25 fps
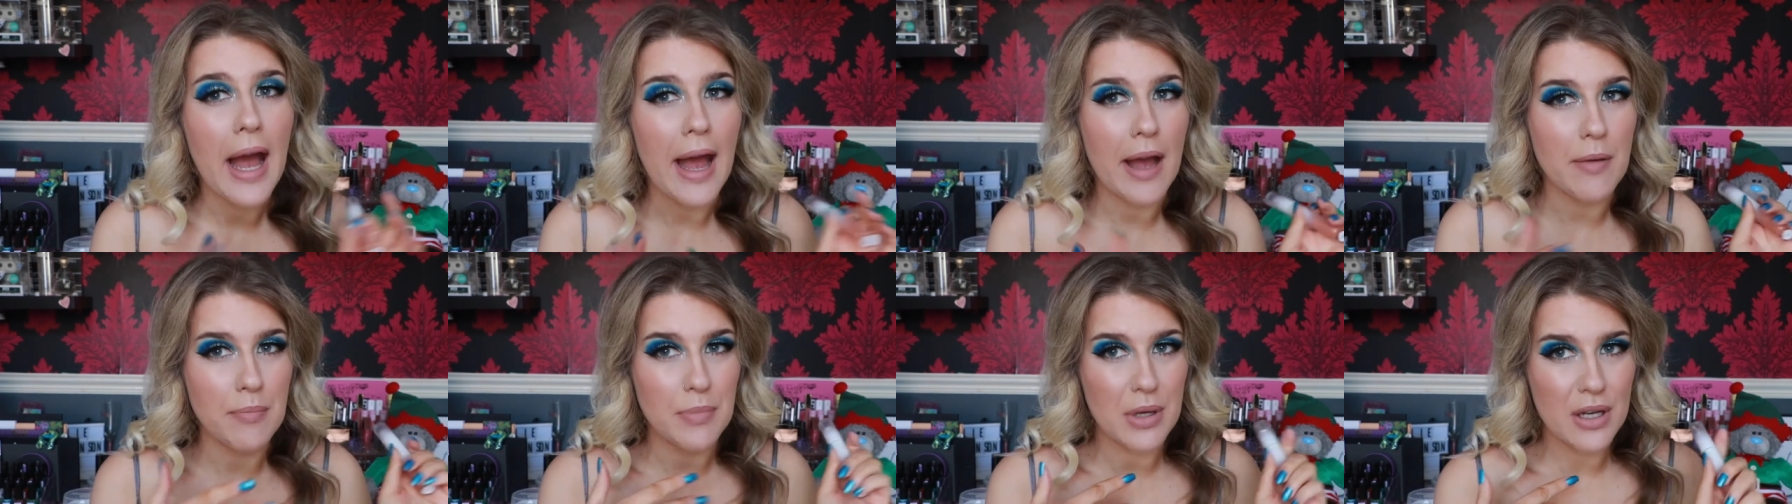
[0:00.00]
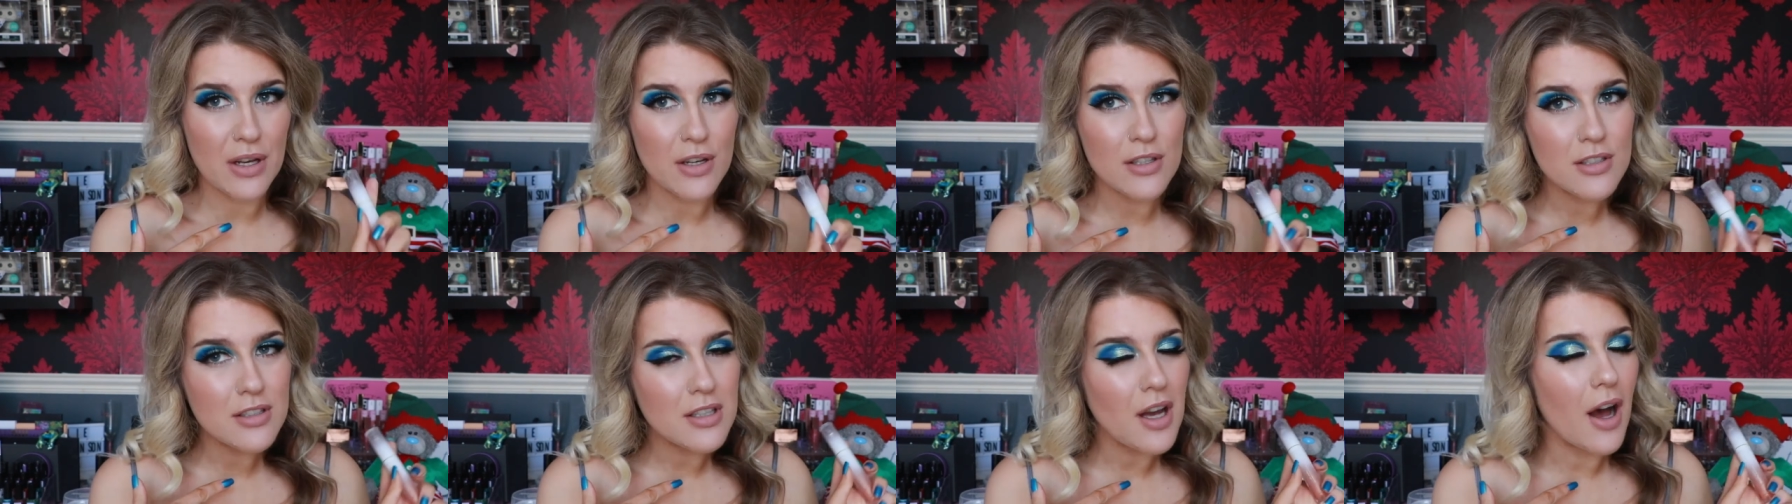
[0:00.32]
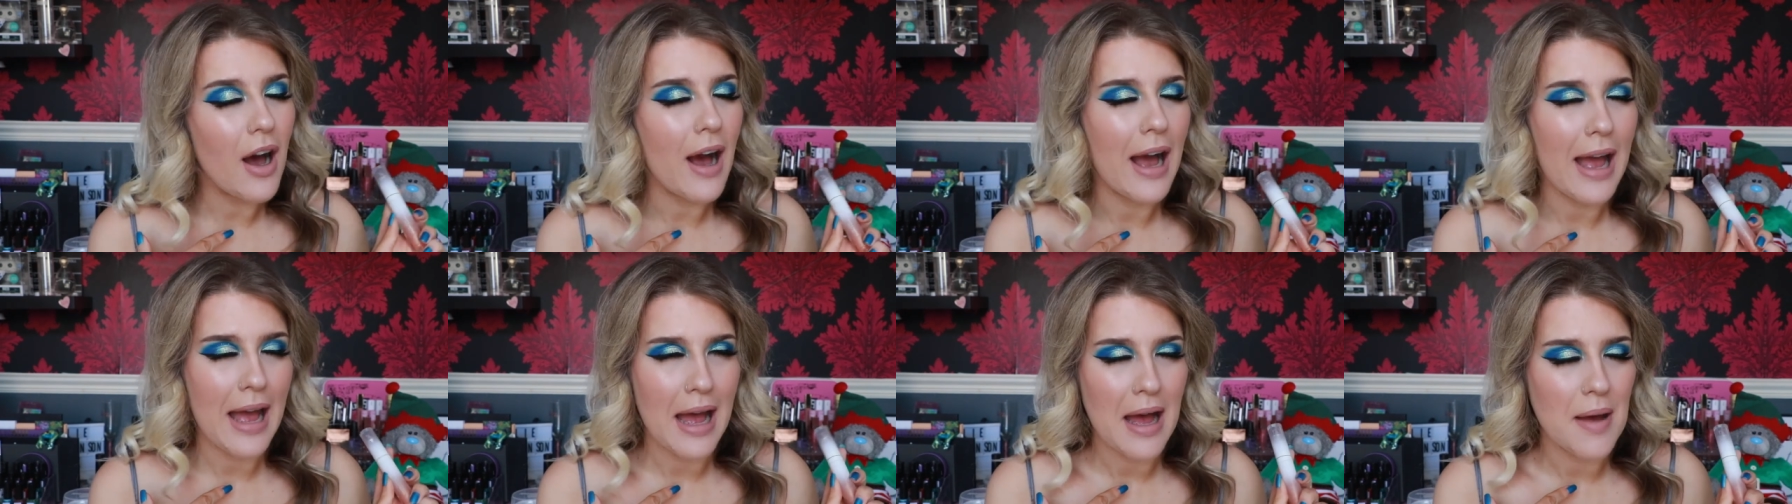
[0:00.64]
And because
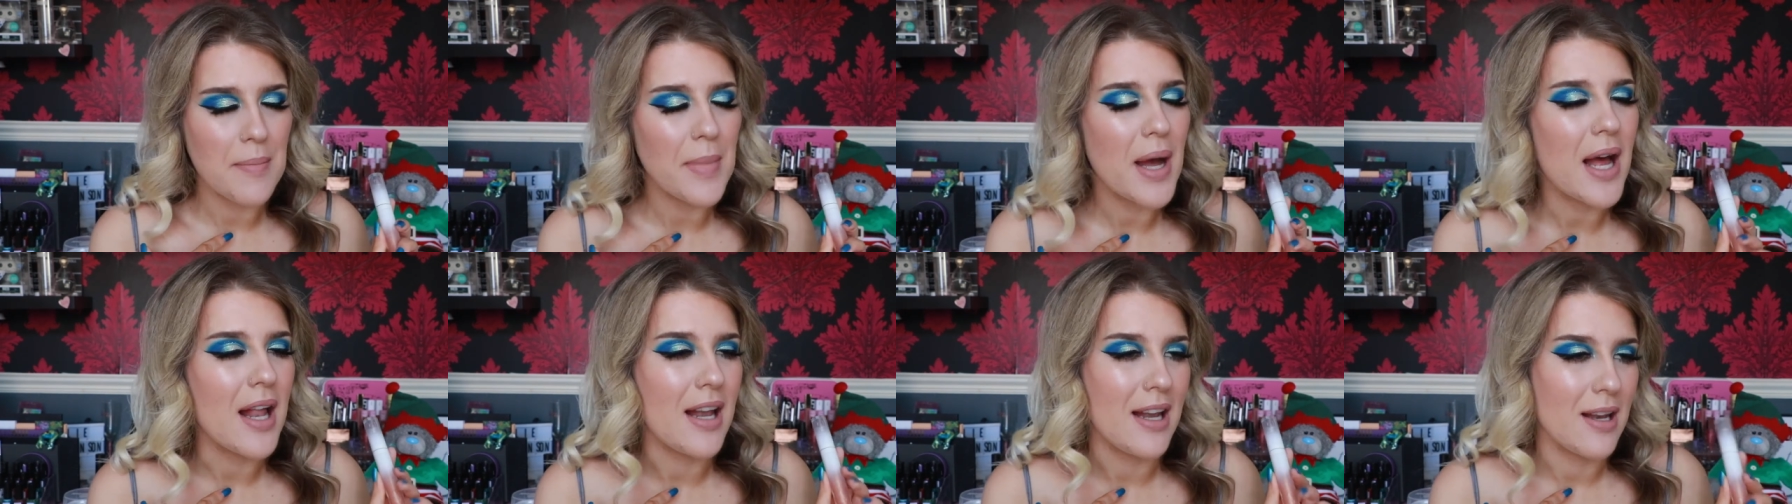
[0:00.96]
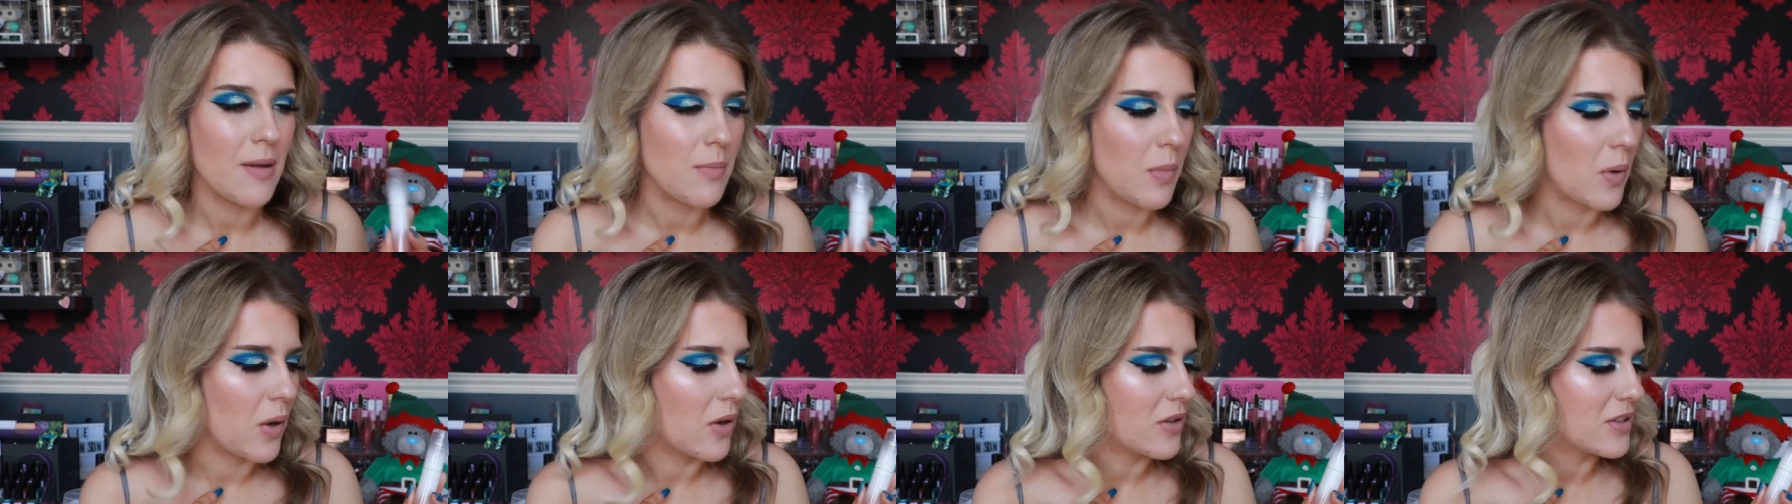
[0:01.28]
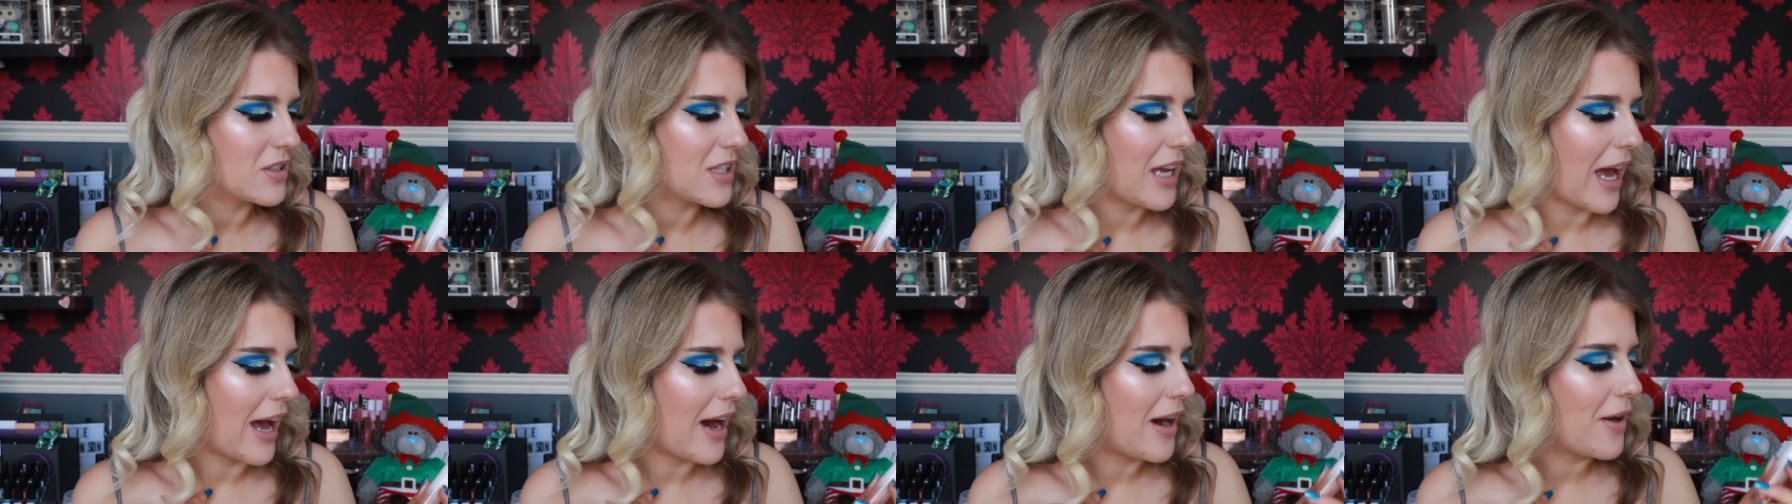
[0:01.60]
I am a lip
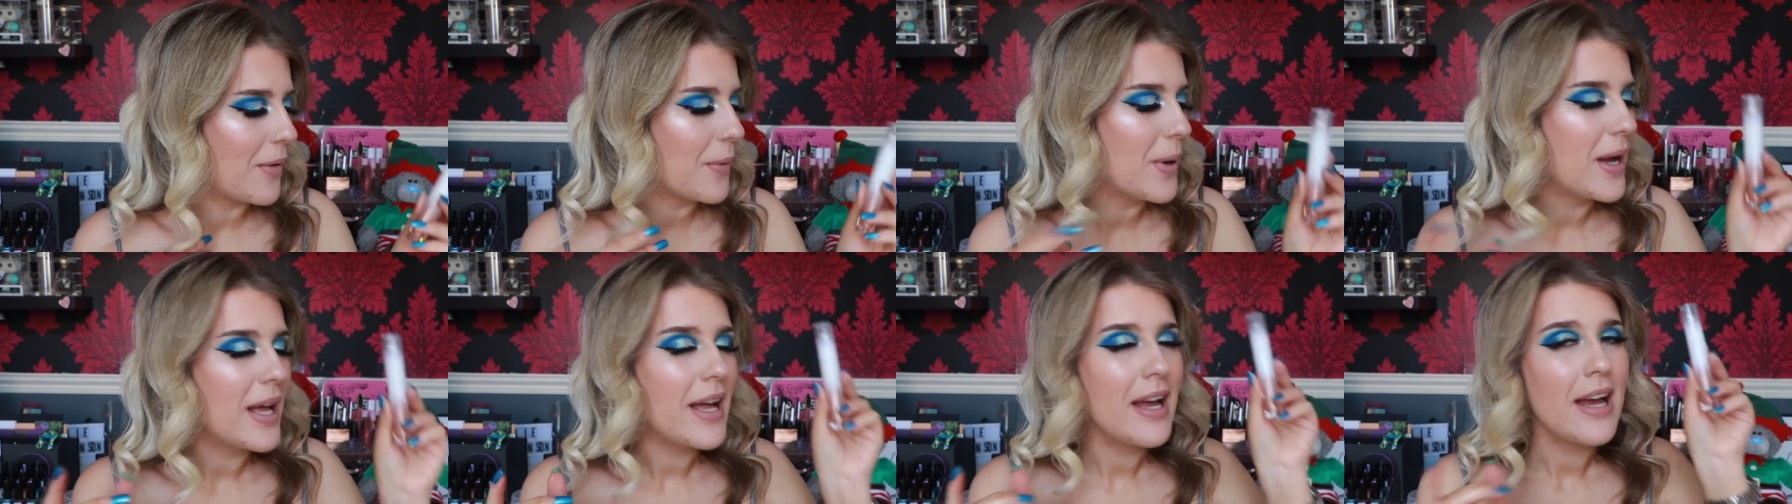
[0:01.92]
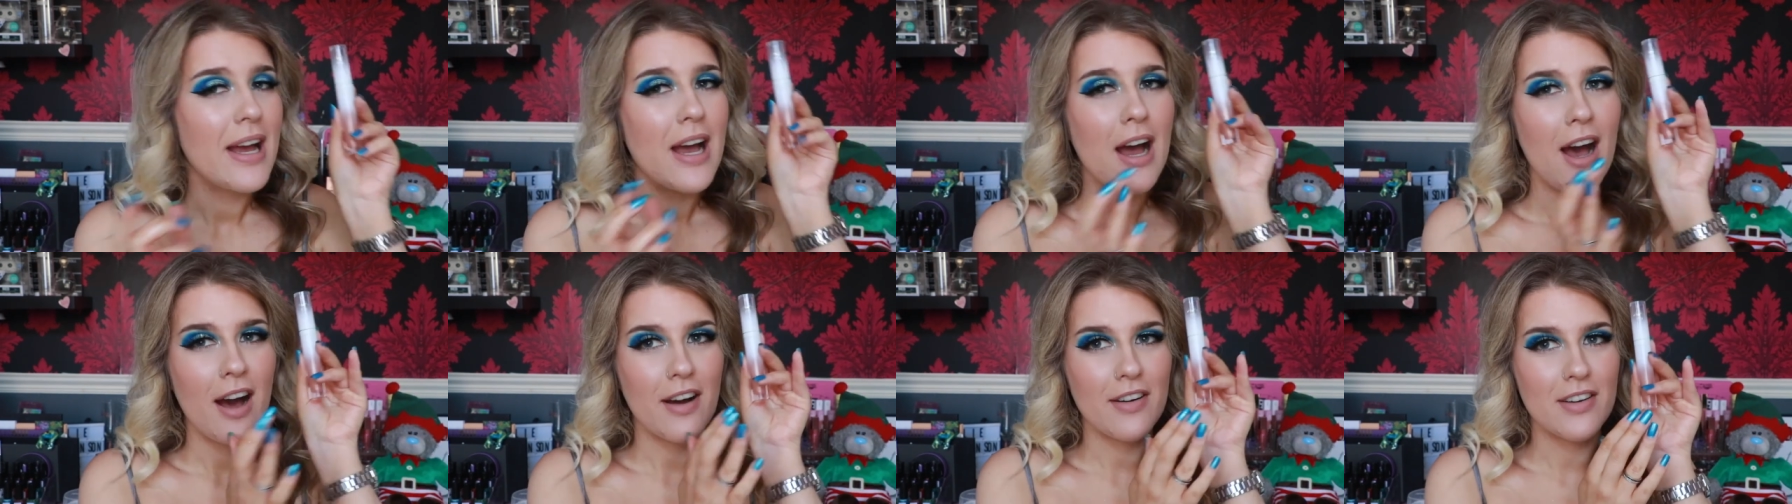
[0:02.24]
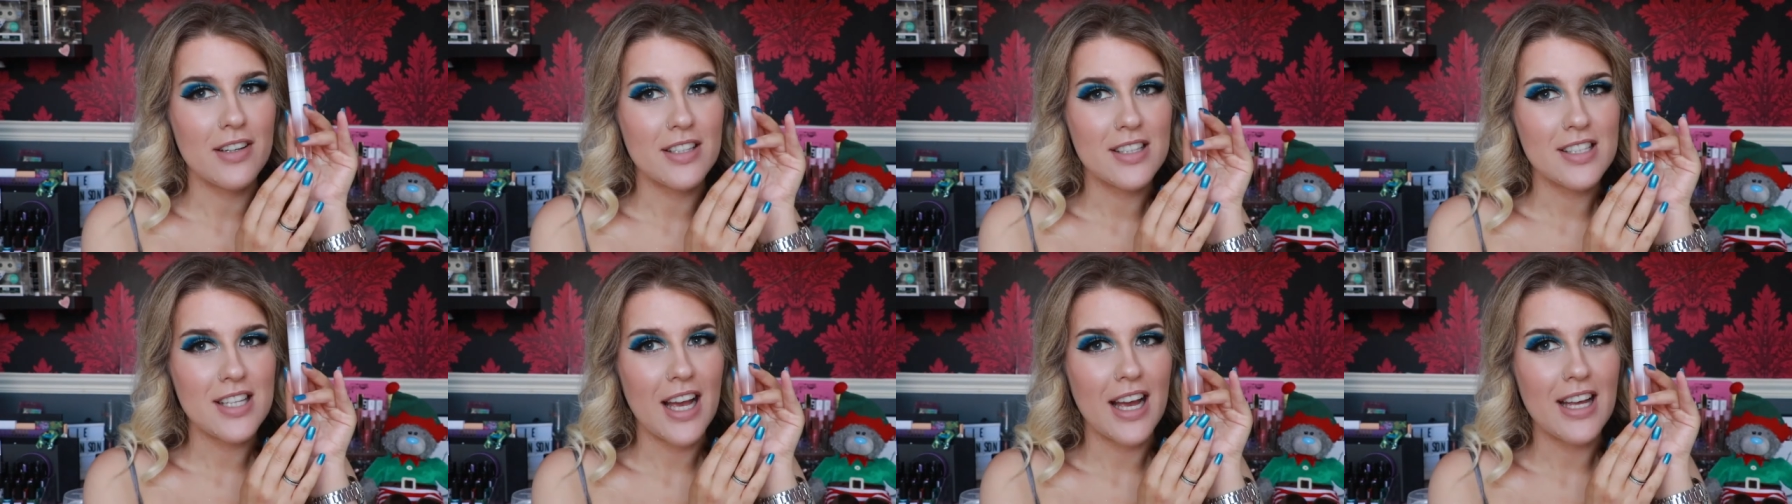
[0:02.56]
gloss gal, I'm
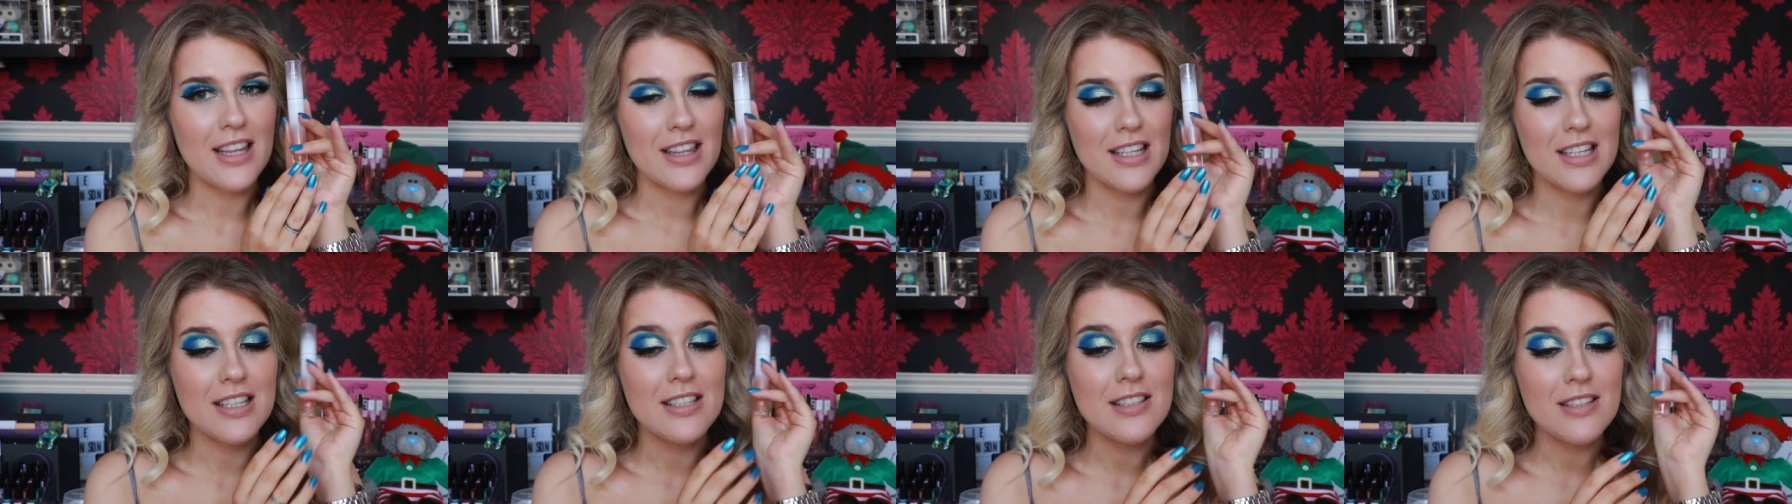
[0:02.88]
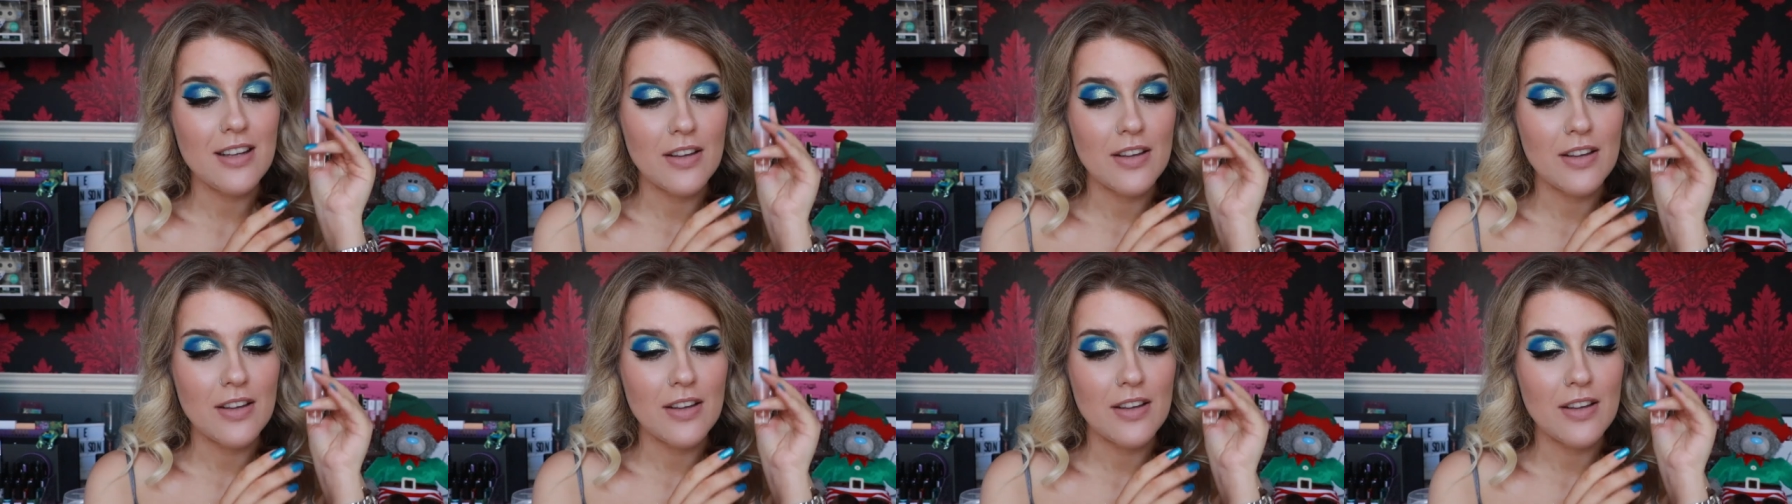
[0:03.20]
going to take this.